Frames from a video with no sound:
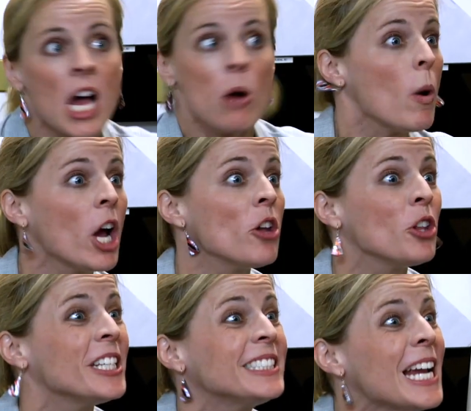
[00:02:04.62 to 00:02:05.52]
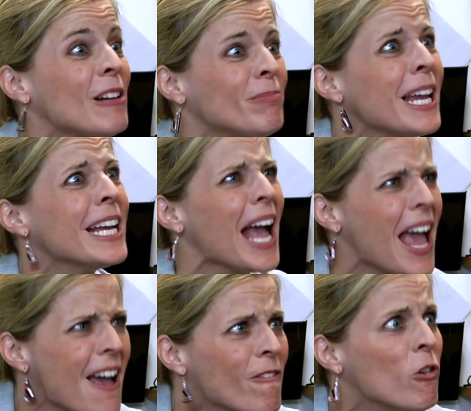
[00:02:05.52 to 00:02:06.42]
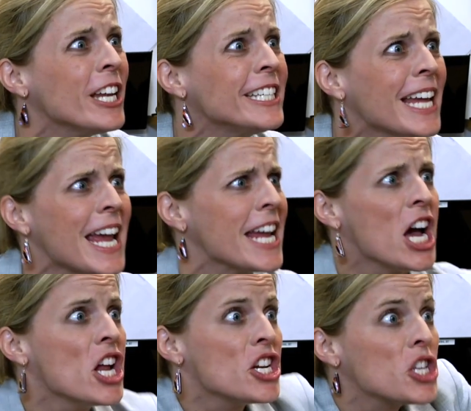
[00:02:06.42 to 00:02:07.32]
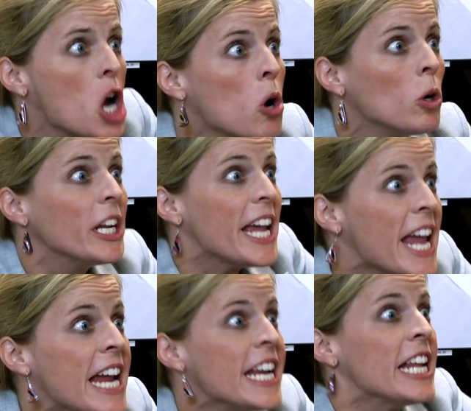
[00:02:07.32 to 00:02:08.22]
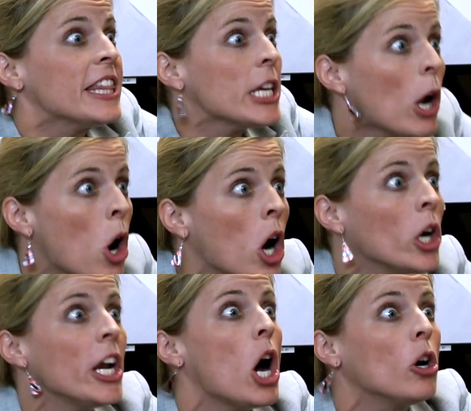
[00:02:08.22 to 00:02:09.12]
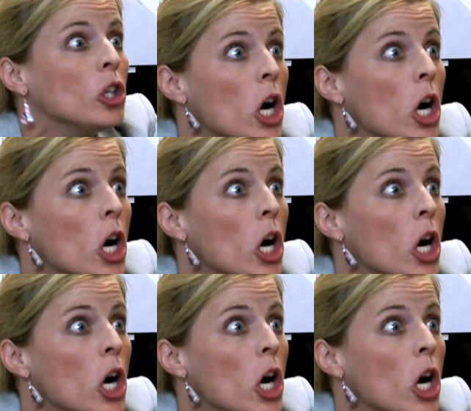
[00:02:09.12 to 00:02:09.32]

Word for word: tell me anything. We go to the same thing every day. Don't eat the Oreo